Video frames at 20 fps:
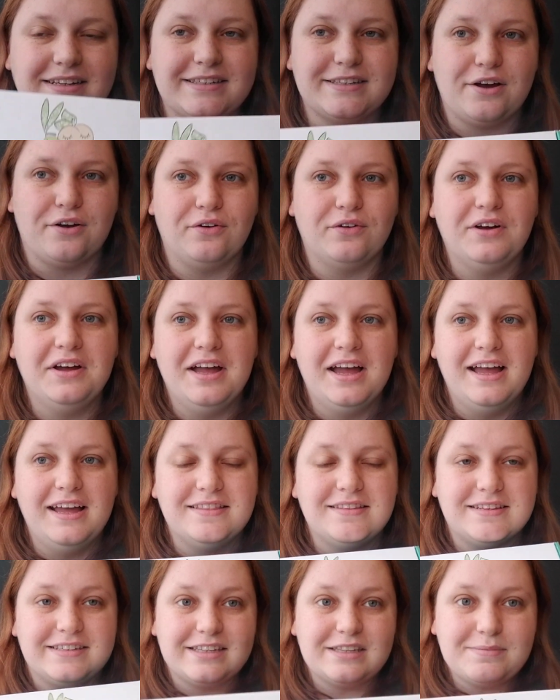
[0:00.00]
So
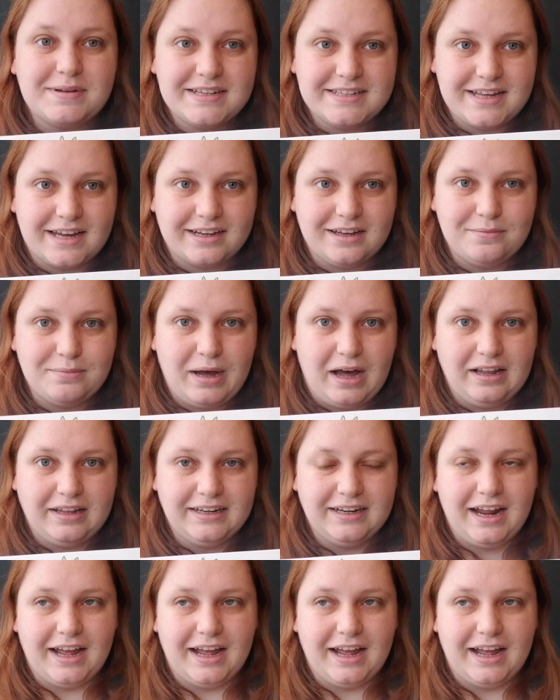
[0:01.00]
this is my second palette.